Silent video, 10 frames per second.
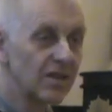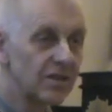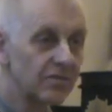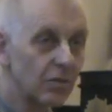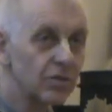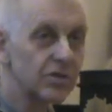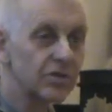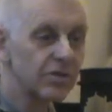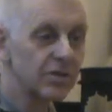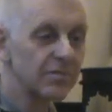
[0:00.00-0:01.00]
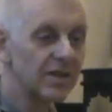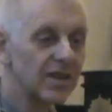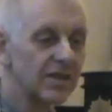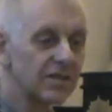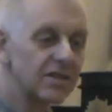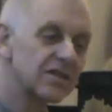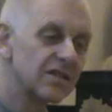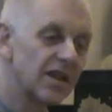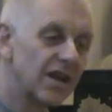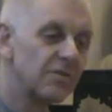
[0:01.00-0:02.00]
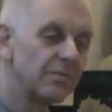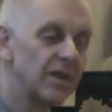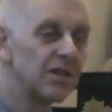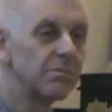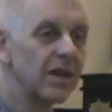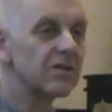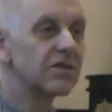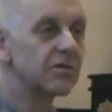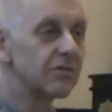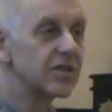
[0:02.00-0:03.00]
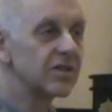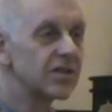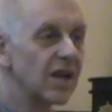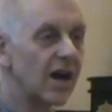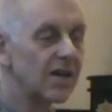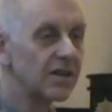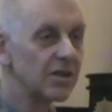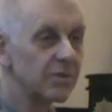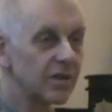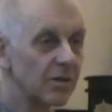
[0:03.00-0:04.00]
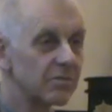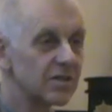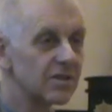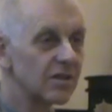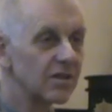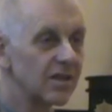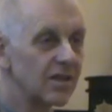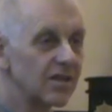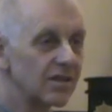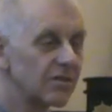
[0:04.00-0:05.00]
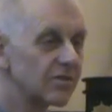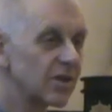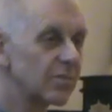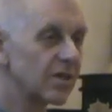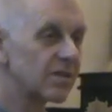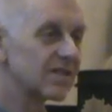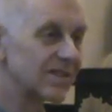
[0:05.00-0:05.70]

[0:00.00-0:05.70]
devotion to him, it kind of melts Krishna's heart, and he becomes somewhat